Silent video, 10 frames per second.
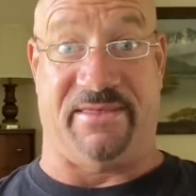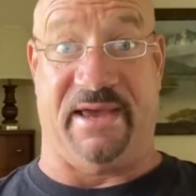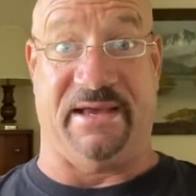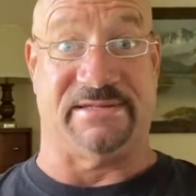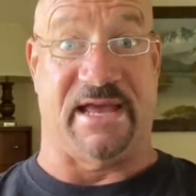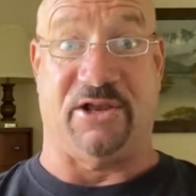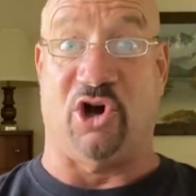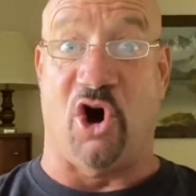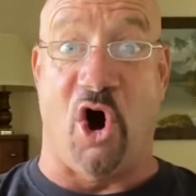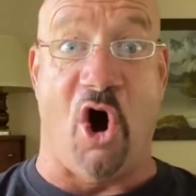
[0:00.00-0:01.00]
things, they
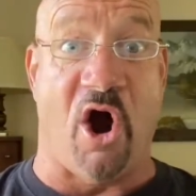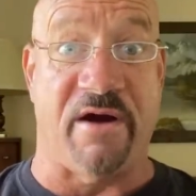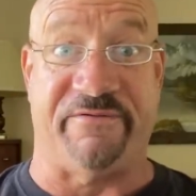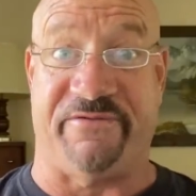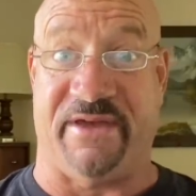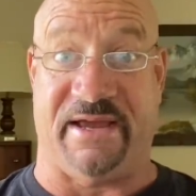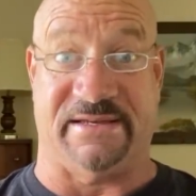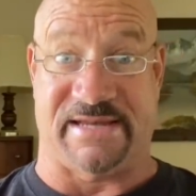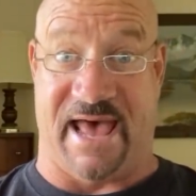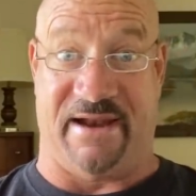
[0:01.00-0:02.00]
carve
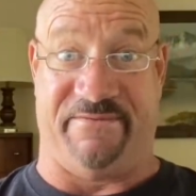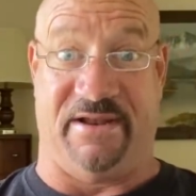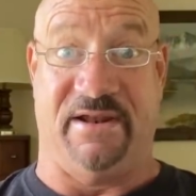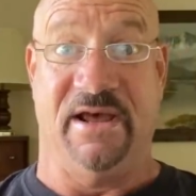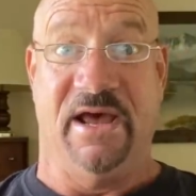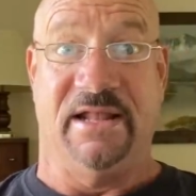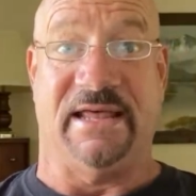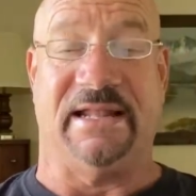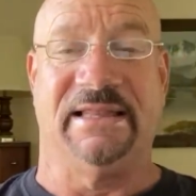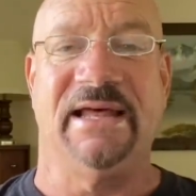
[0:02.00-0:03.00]
things out of it.
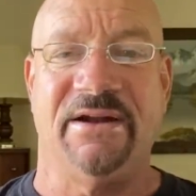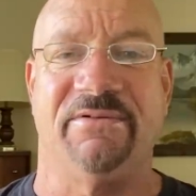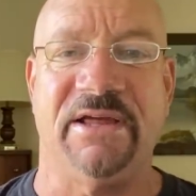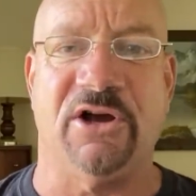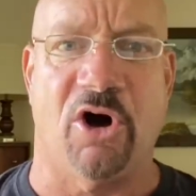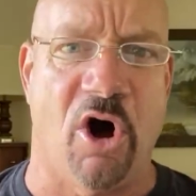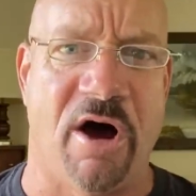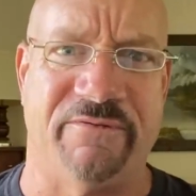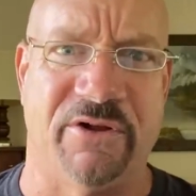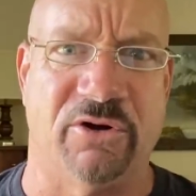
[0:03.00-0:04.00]
They'd literally
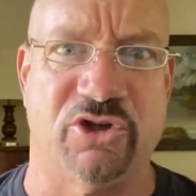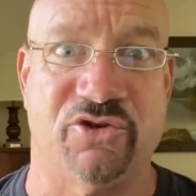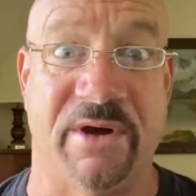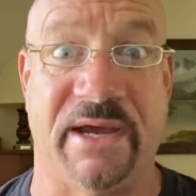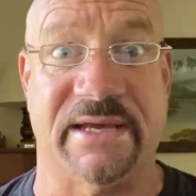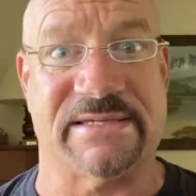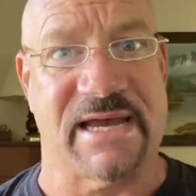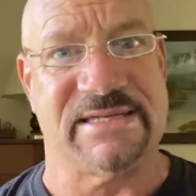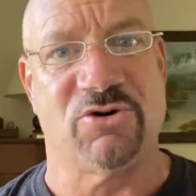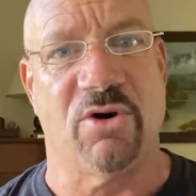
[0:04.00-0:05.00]
carve little trinkets.
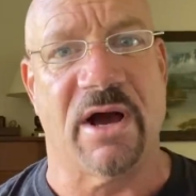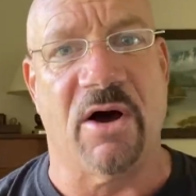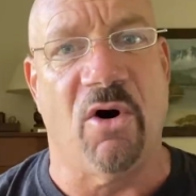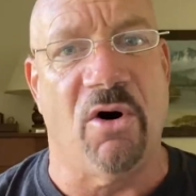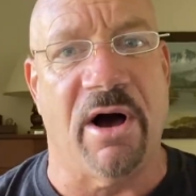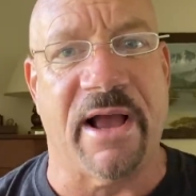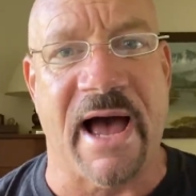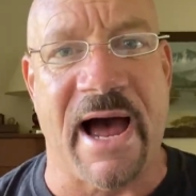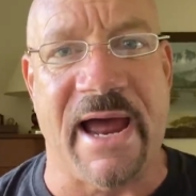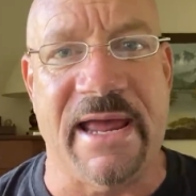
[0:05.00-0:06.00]
I saw a
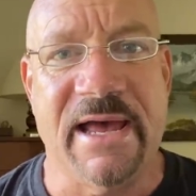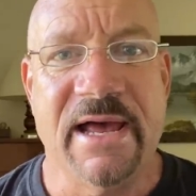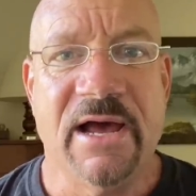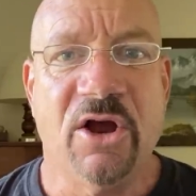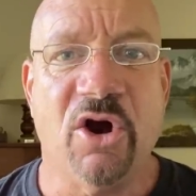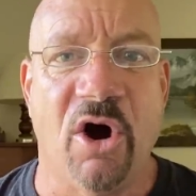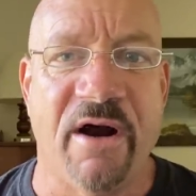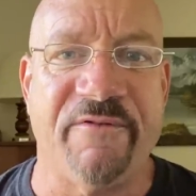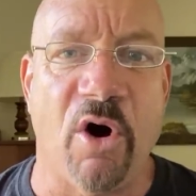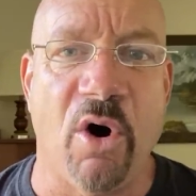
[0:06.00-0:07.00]
guy
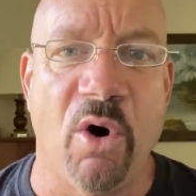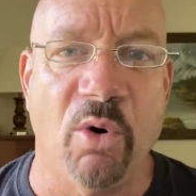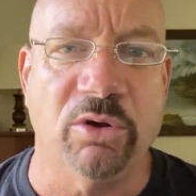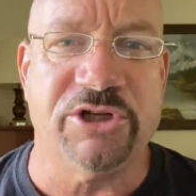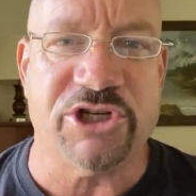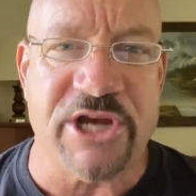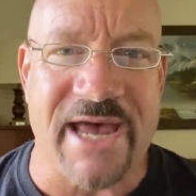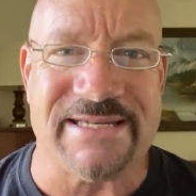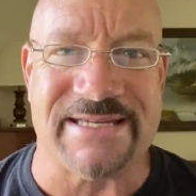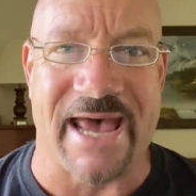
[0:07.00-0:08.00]
carve a whole
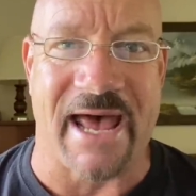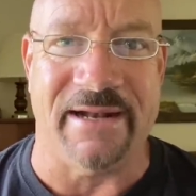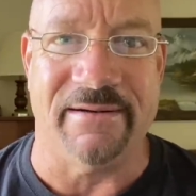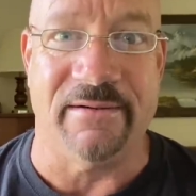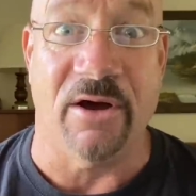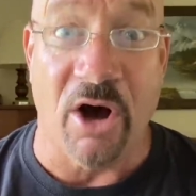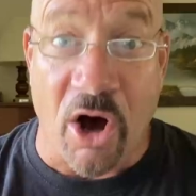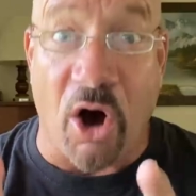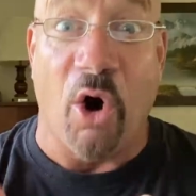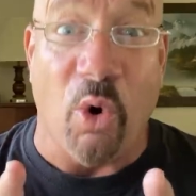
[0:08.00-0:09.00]
chess set.
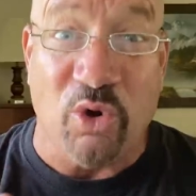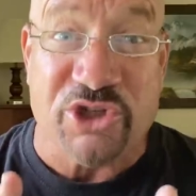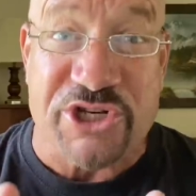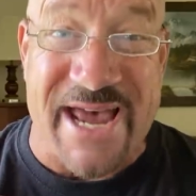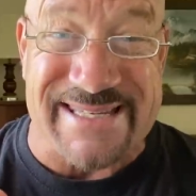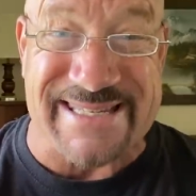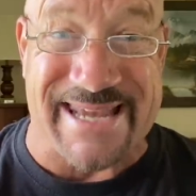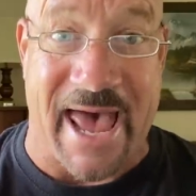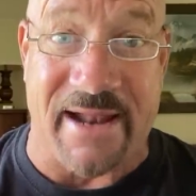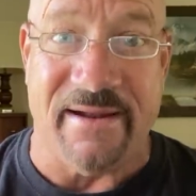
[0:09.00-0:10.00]
A whole chess
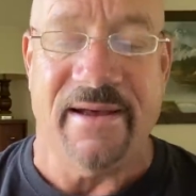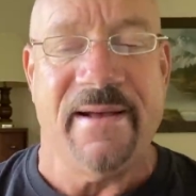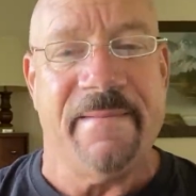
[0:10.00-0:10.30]
set